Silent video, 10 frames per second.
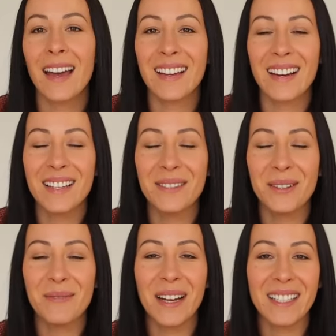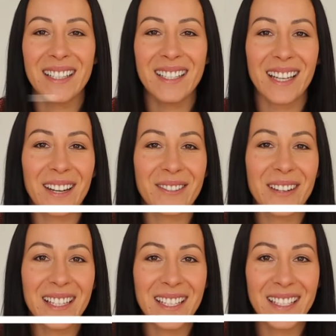Hey guys, welcome back to the channel,
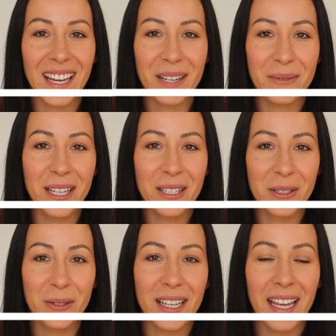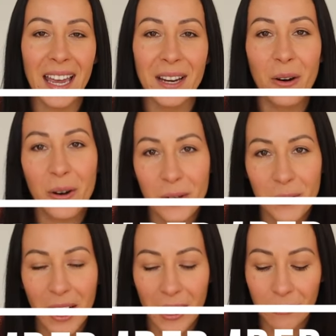and today we are doing a oracle
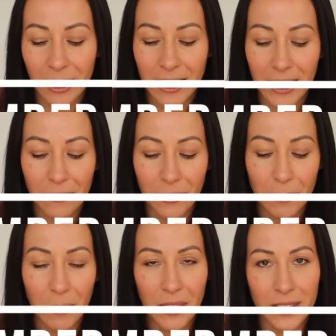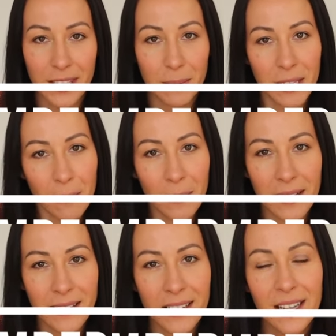card reading for the month of
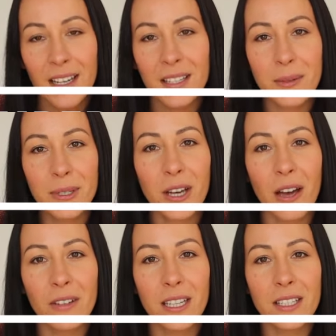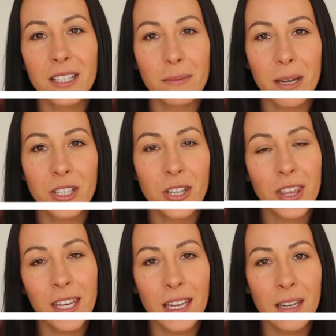September. So we're diving into the major
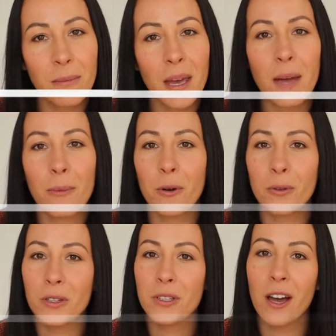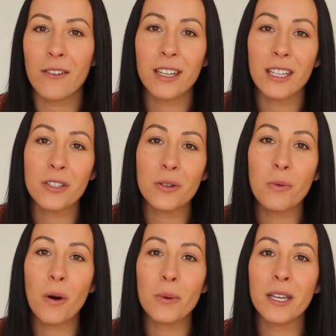theme, and we're also diving into
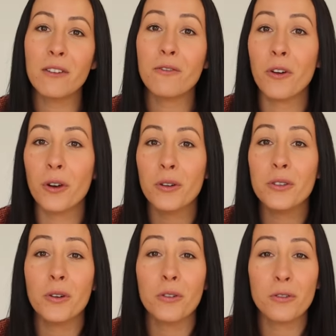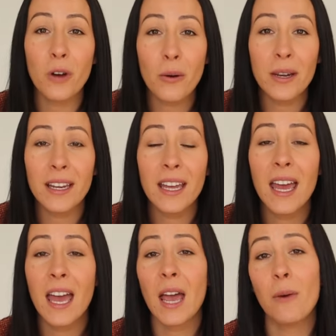what we can focus on growing
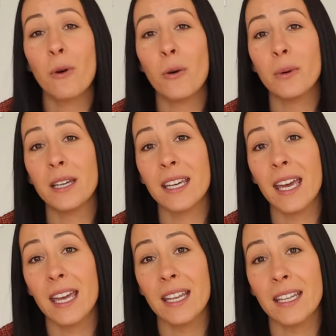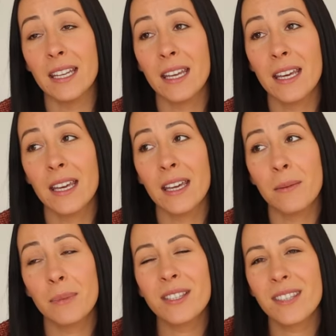and what we can
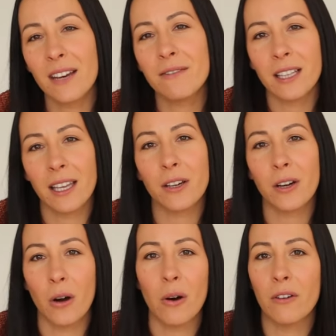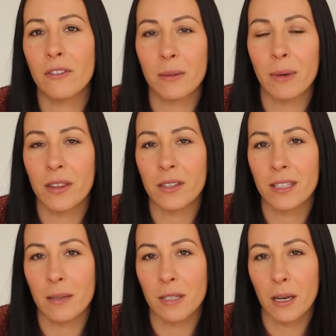be safe to let go of in the month of
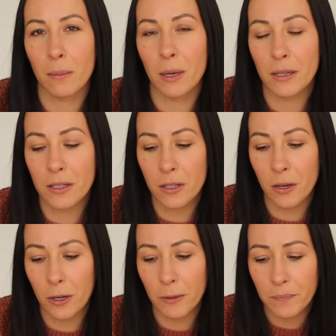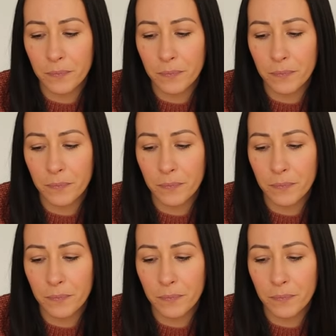September. So